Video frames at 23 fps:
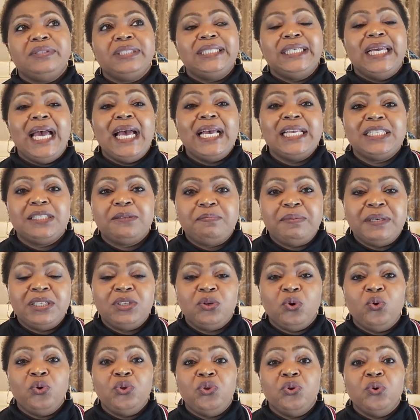husband
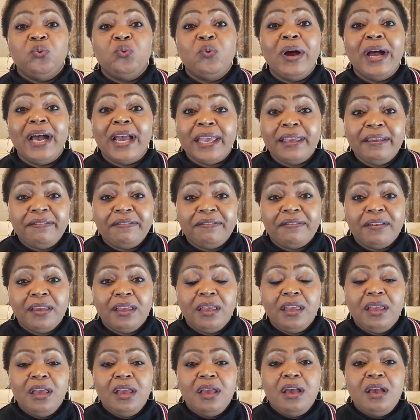or your wife
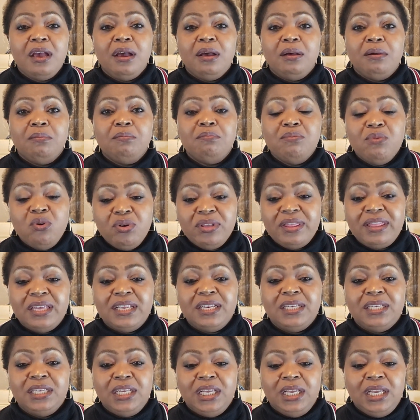more
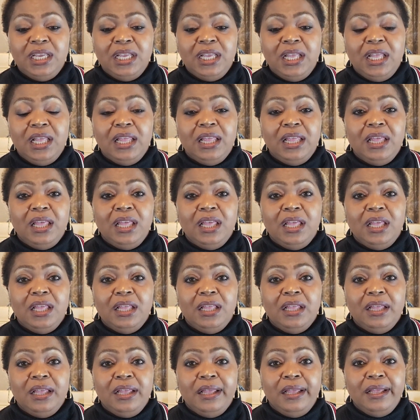than
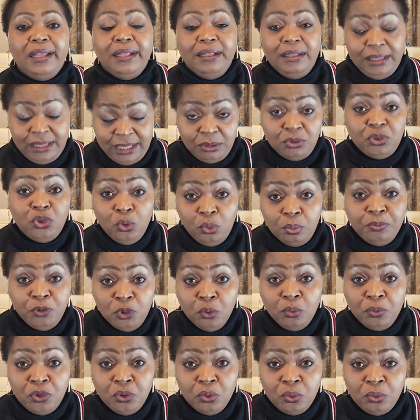the, your, your,
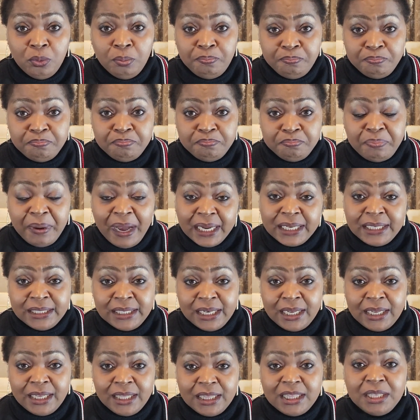your
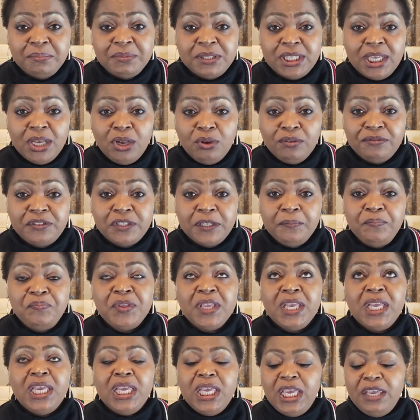partner themselves.
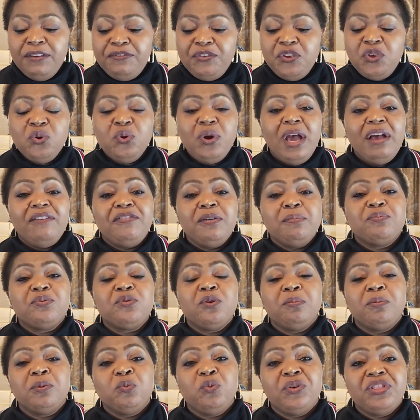If you have a
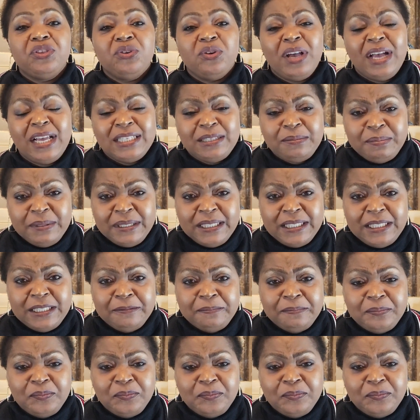problem with your husband,